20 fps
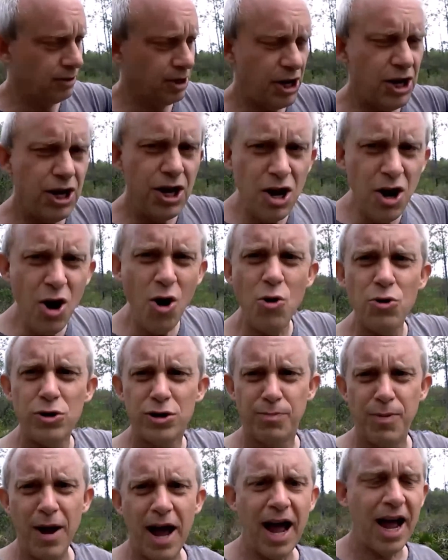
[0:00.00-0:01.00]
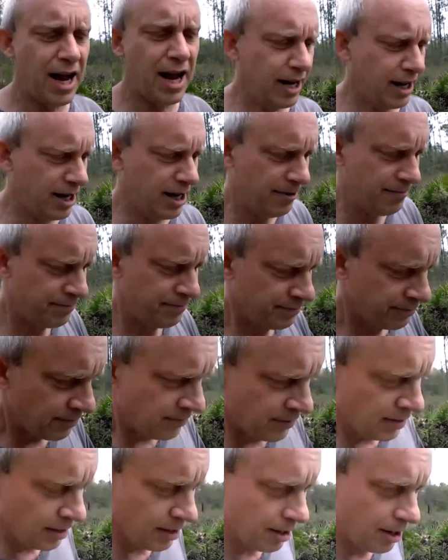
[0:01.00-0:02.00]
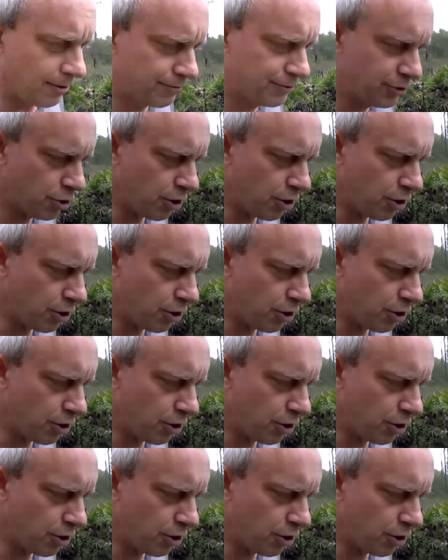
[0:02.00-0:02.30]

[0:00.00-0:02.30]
a huge bag of